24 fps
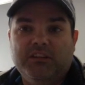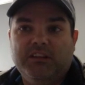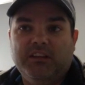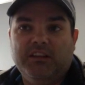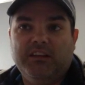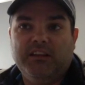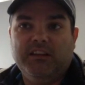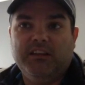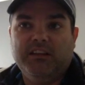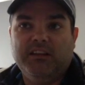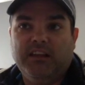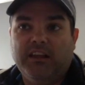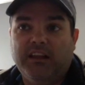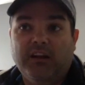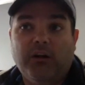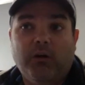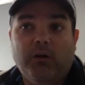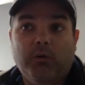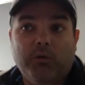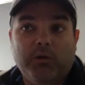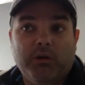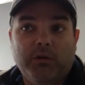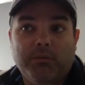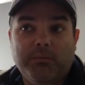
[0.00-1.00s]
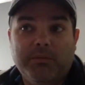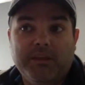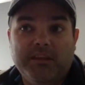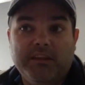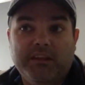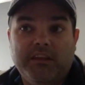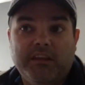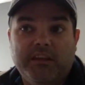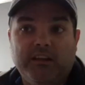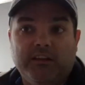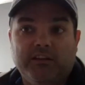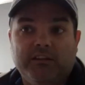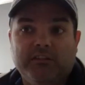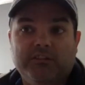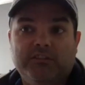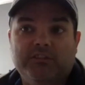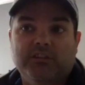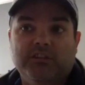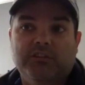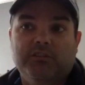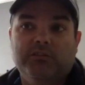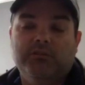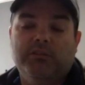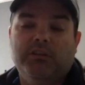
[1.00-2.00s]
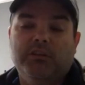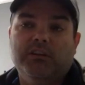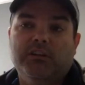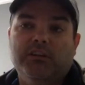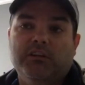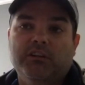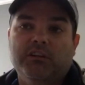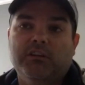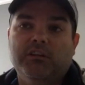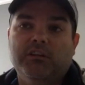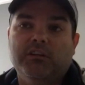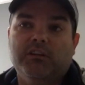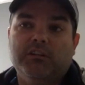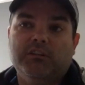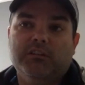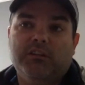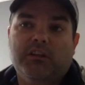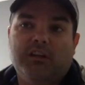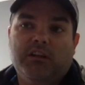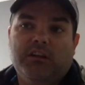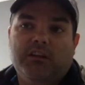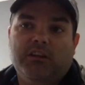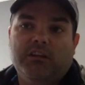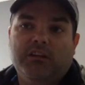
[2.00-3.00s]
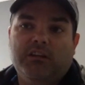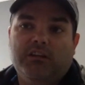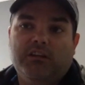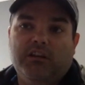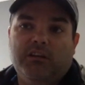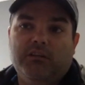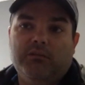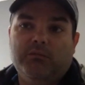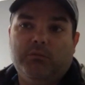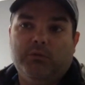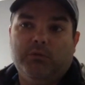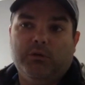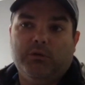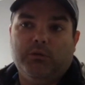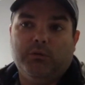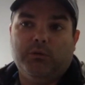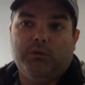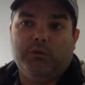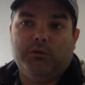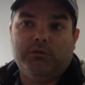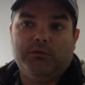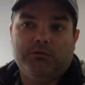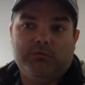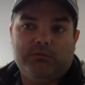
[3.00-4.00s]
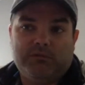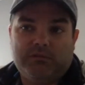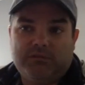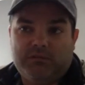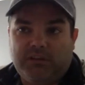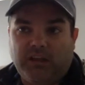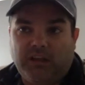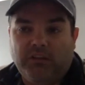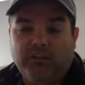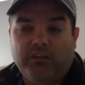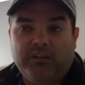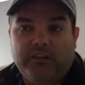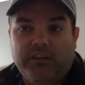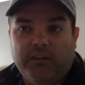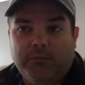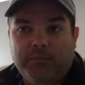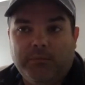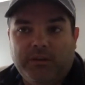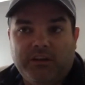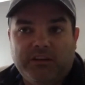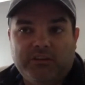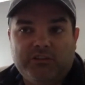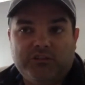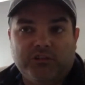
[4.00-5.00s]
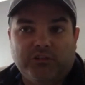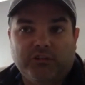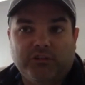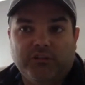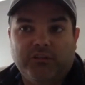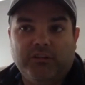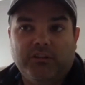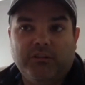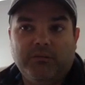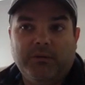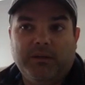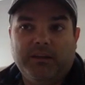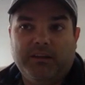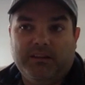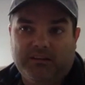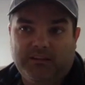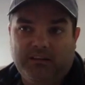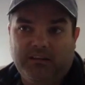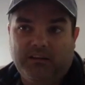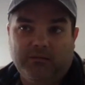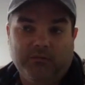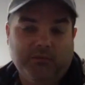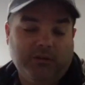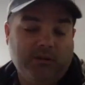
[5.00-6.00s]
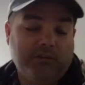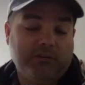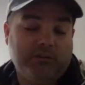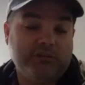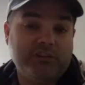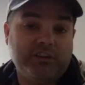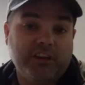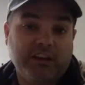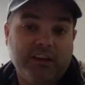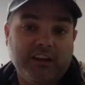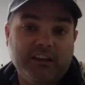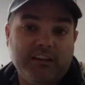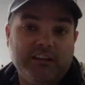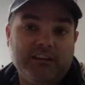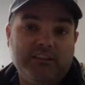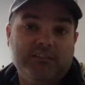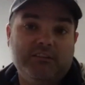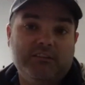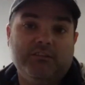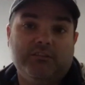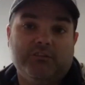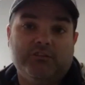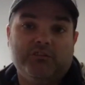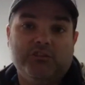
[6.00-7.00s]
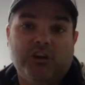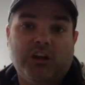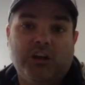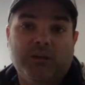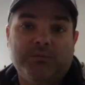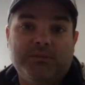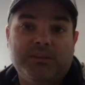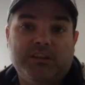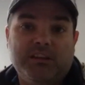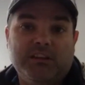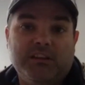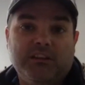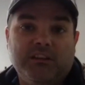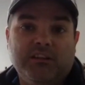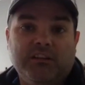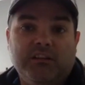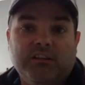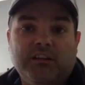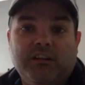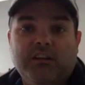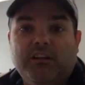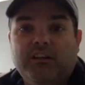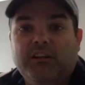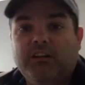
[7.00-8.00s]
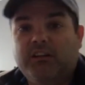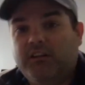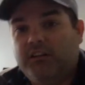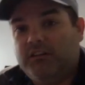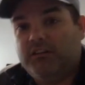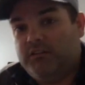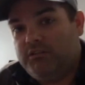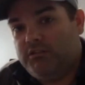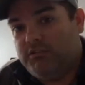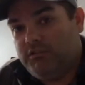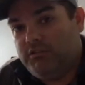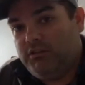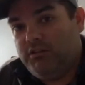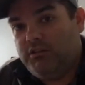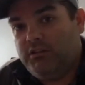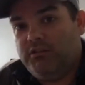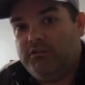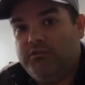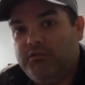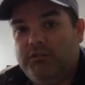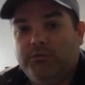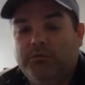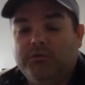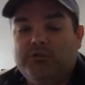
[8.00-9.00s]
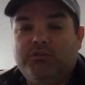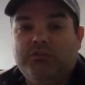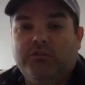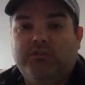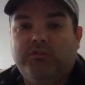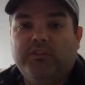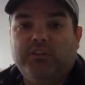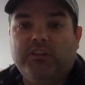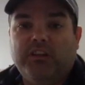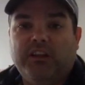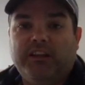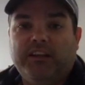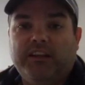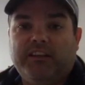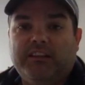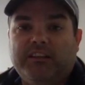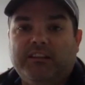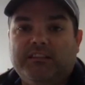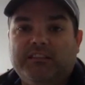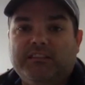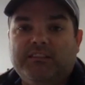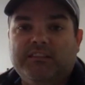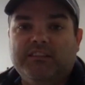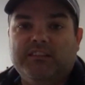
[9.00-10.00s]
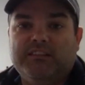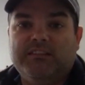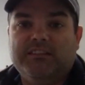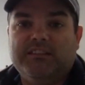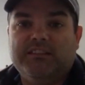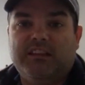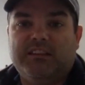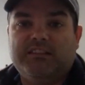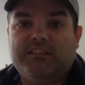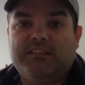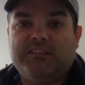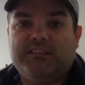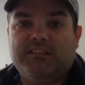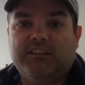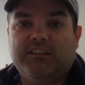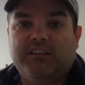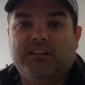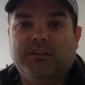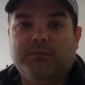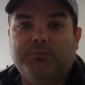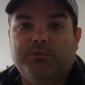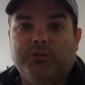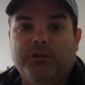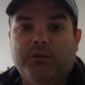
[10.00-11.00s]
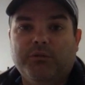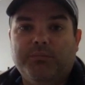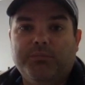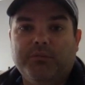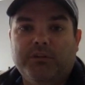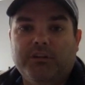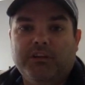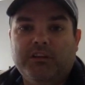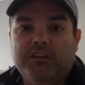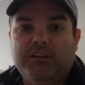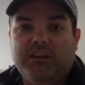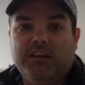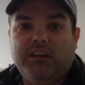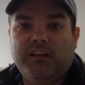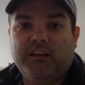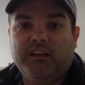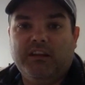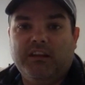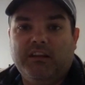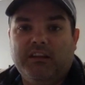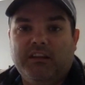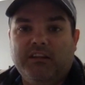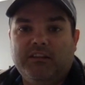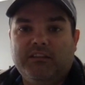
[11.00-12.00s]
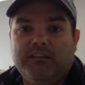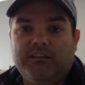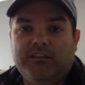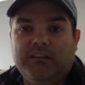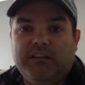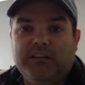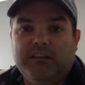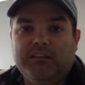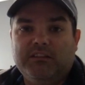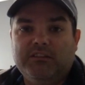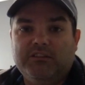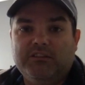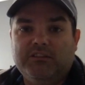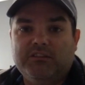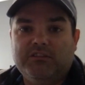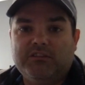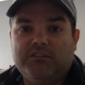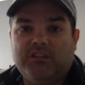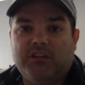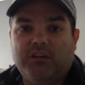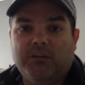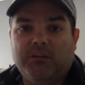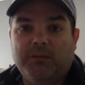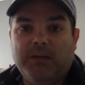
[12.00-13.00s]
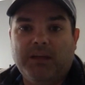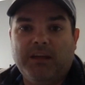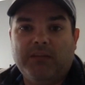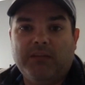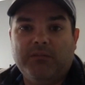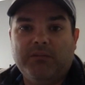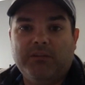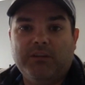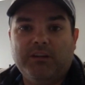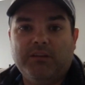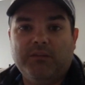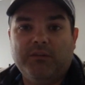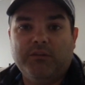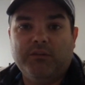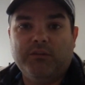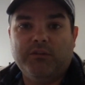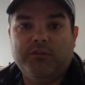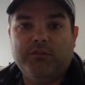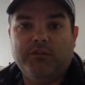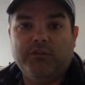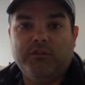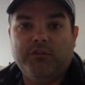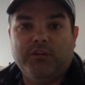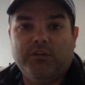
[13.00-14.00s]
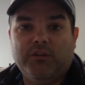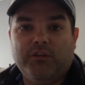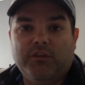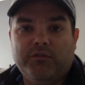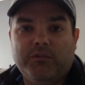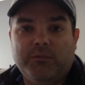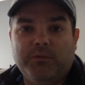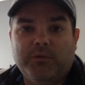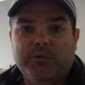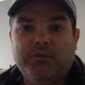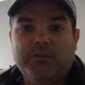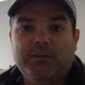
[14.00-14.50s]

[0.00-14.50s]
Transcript: and they don't want to be here. So they're, we're telling them and assuring them, hey, we understand your job's here. Do what you feel like is necessary and appropriate, and just come back whenever you feel comfortable.